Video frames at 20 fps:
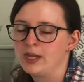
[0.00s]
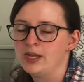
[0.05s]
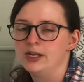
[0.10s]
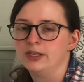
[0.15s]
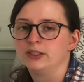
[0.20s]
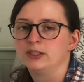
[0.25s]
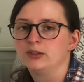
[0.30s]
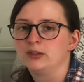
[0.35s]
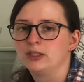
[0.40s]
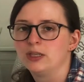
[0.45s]

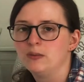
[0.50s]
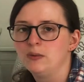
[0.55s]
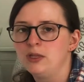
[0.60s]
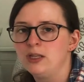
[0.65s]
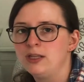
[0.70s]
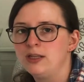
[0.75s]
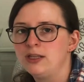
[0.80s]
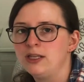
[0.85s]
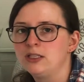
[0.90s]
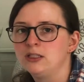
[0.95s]
So some of the
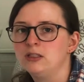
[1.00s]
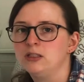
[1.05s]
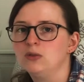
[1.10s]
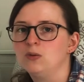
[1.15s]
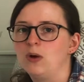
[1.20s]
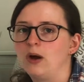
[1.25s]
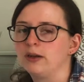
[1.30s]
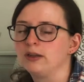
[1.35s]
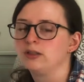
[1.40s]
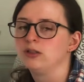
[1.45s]
things you
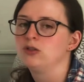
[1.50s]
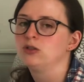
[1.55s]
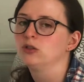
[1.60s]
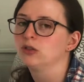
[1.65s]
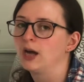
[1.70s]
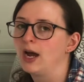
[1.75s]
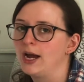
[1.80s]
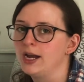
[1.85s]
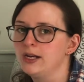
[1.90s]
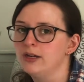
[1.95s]
want to
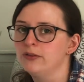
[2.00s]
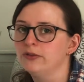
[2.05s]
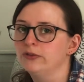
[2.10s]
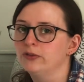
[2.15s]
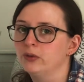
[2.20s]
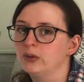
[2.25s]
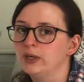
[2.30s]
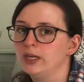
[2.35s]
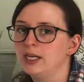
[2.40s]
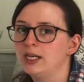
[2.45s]
try and
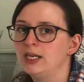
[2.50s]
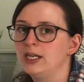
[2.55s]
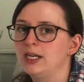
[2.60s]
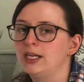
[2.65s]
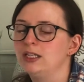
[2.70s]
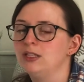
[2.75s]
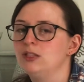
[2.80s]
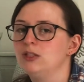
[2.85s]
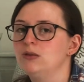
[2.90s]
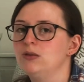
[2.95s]
avoid
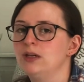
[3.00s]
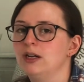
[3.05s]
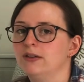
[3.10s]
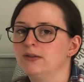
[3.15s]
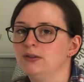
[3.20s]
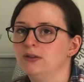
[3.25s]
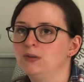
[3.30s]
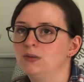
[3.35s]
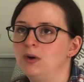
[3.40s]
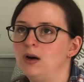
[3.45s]
is you
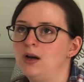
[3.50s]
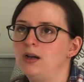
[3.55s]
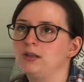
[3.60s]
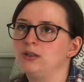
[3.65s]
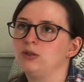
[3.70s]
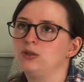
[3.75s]
never want